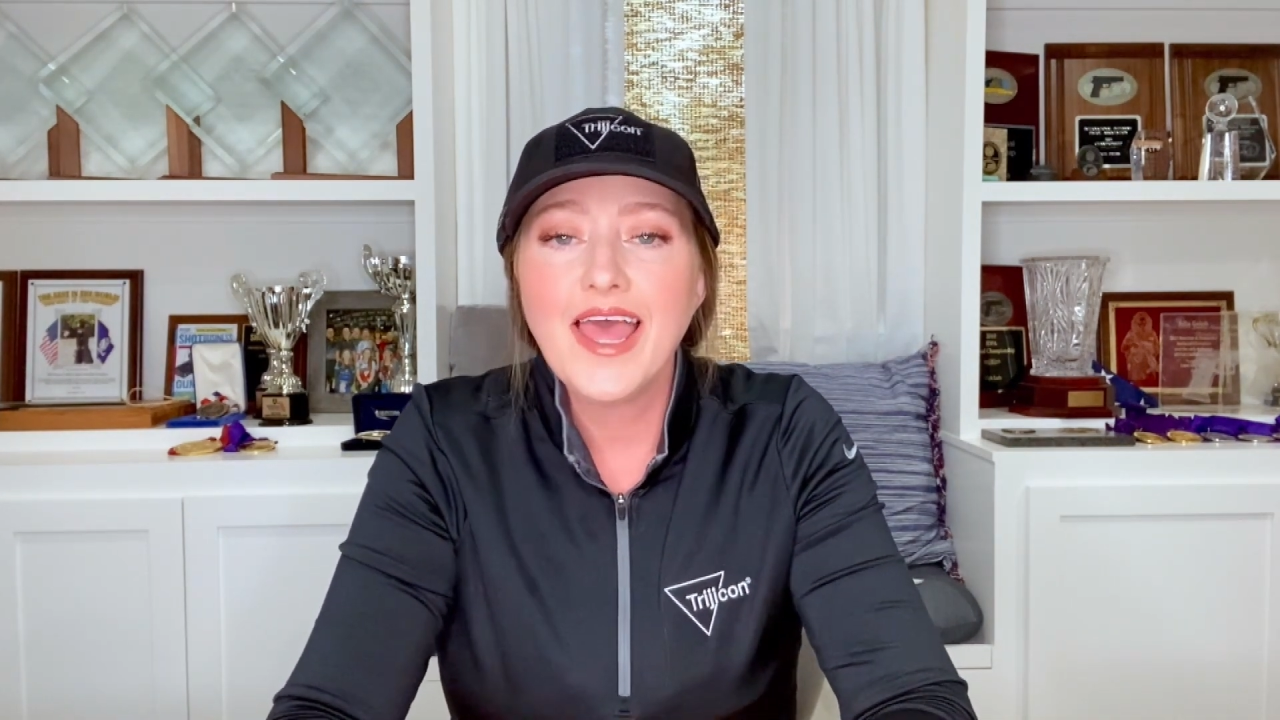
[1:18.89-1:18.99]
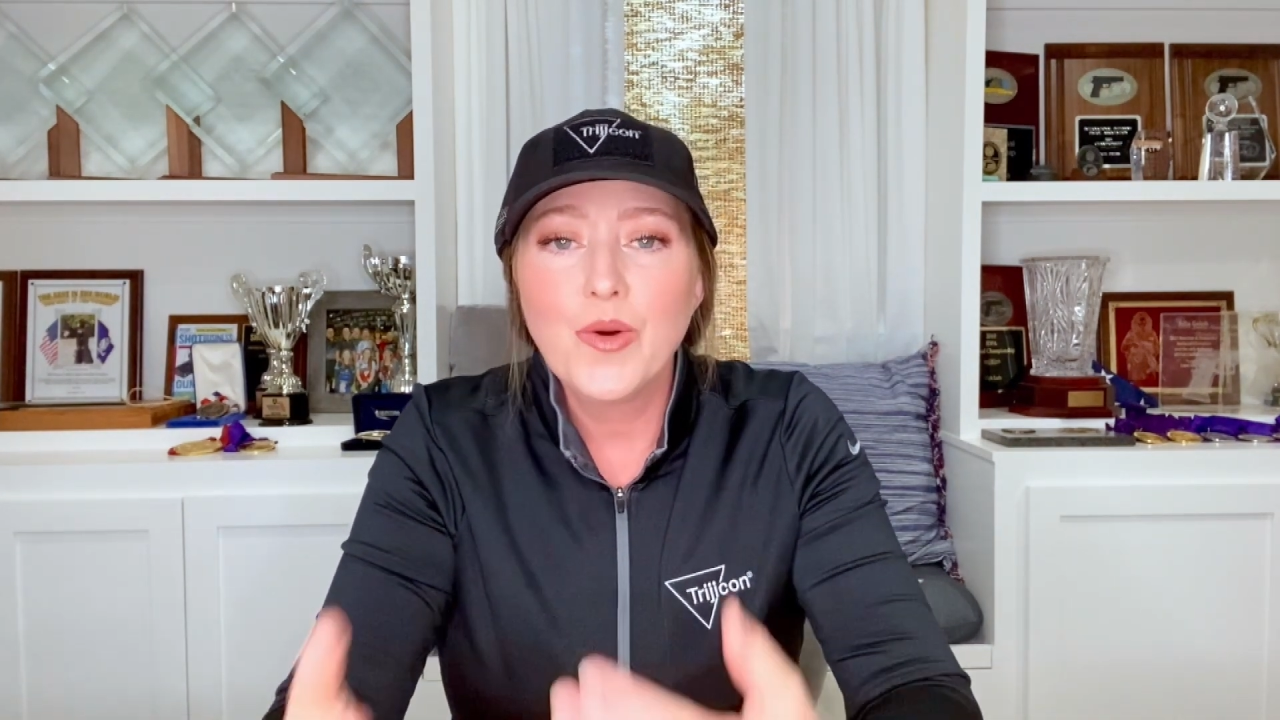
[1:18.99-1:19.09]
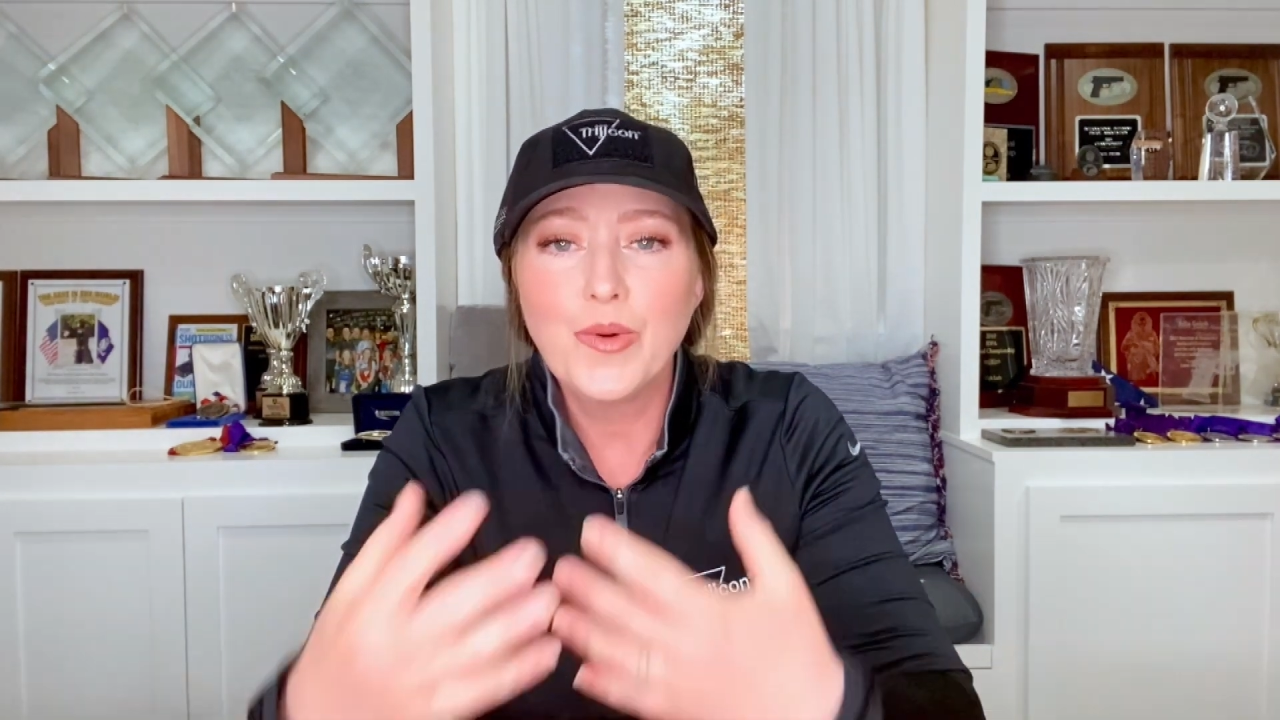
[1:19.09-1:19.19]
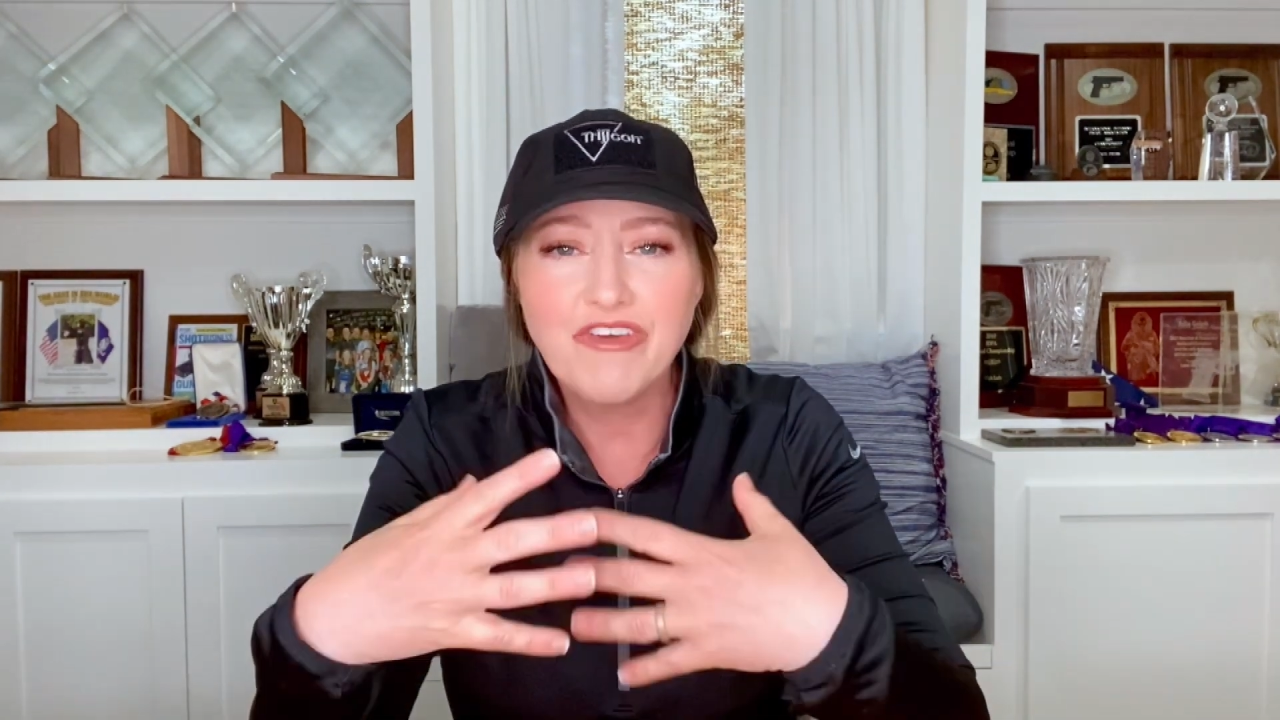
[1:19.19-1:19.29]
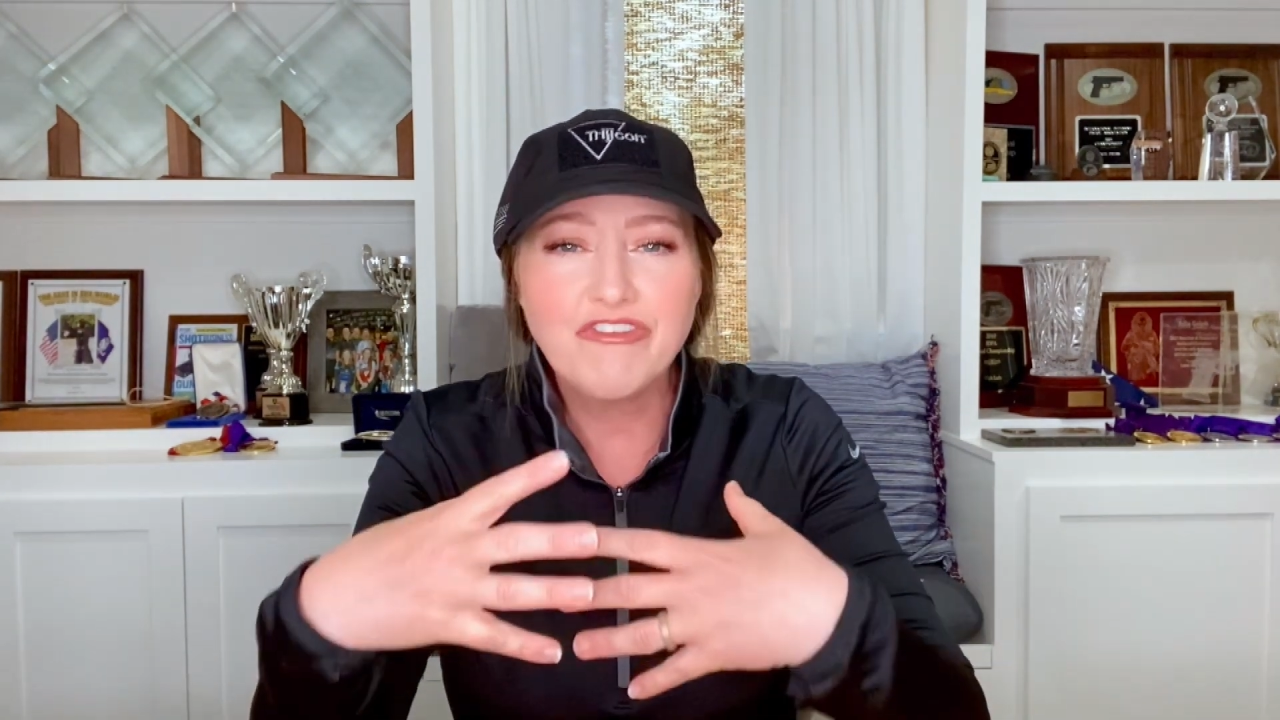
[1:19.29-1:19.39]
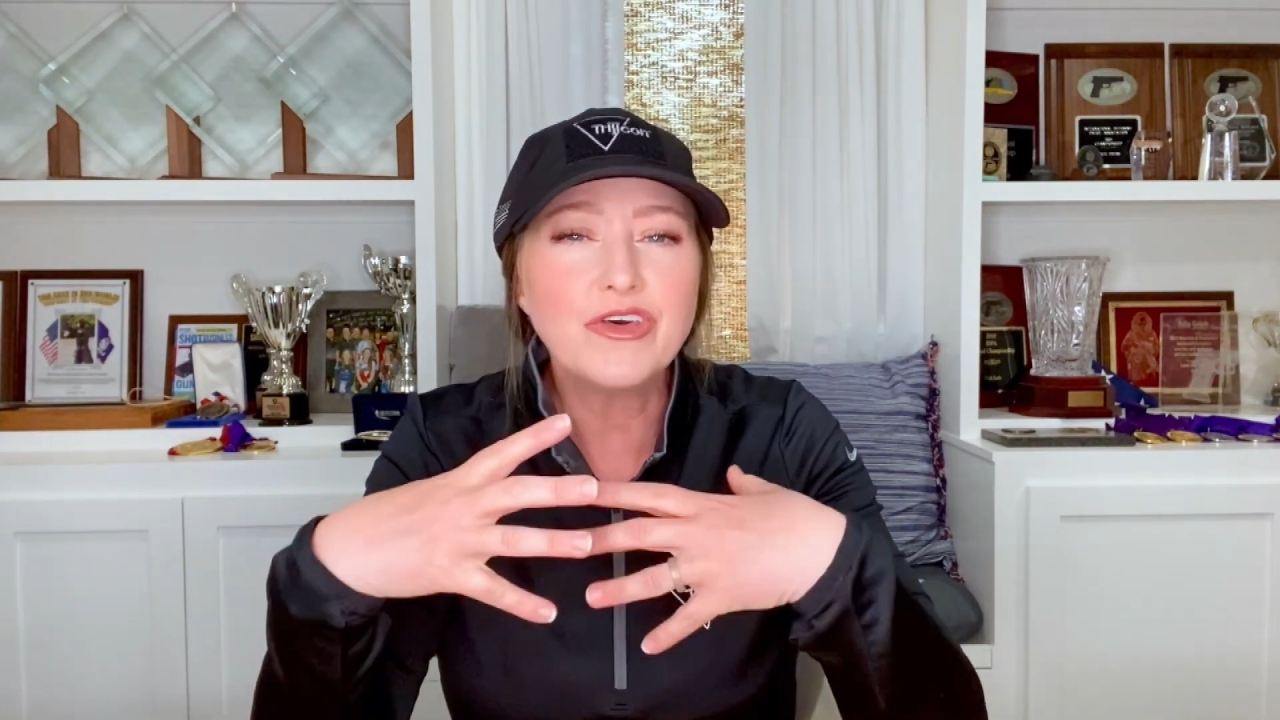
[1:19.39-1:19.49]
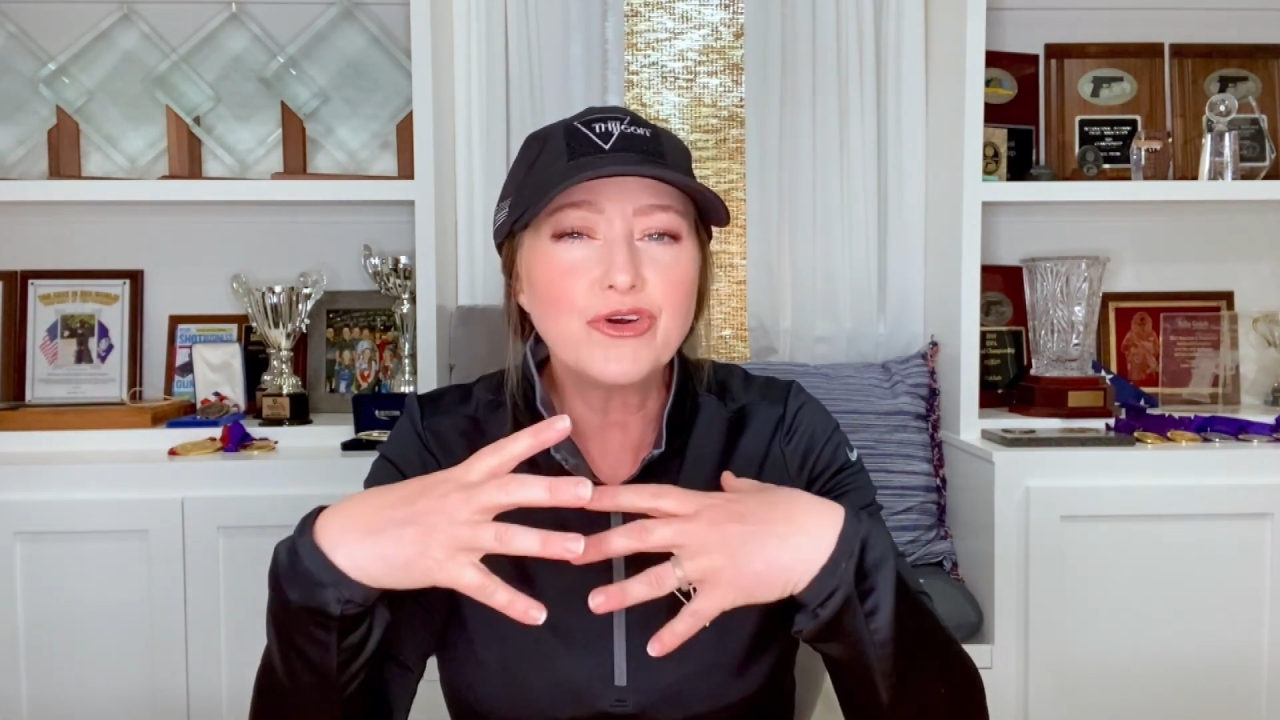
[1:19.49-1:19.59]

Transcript: When I feel